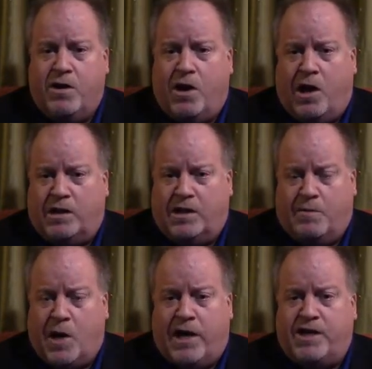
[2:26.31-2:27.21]
all of the
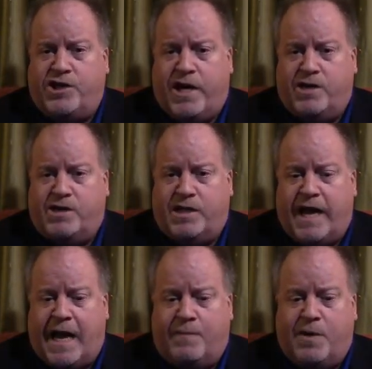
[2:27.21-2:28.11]
body changes that
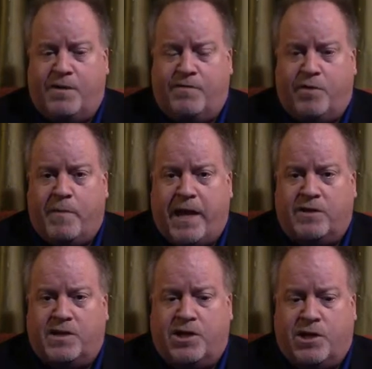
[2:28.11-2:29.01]
happen for males
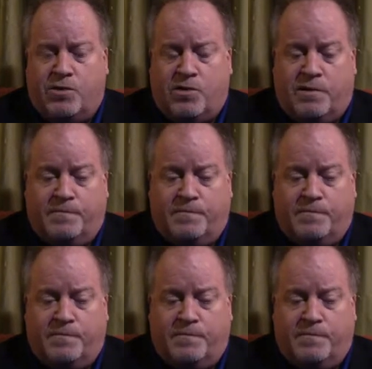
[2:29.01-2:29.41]
in youth.